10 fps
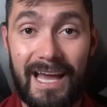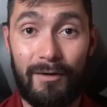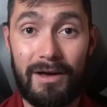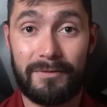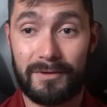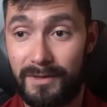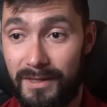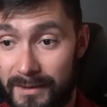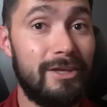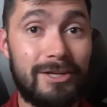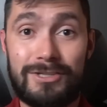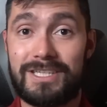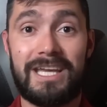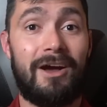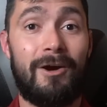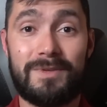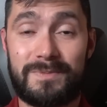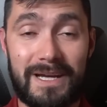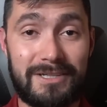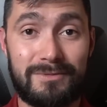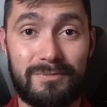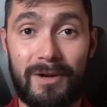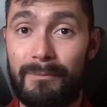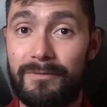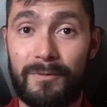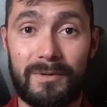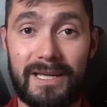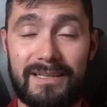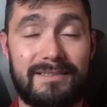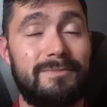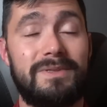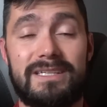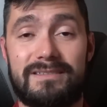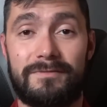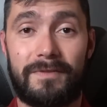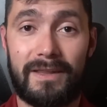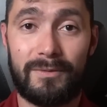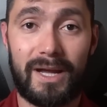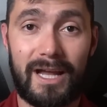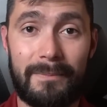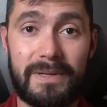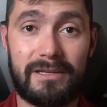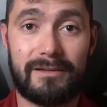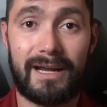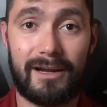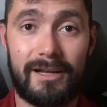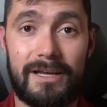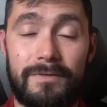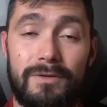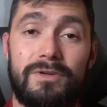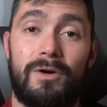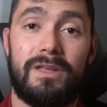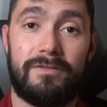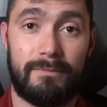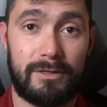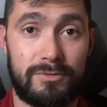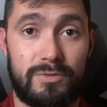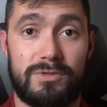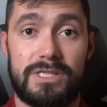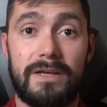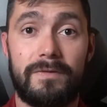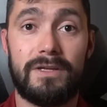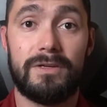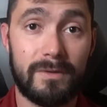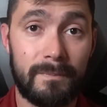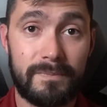However, you could just get a home inspection right beforehand. So please find the right company in your area if you don't live in Middle Georgia. If you do,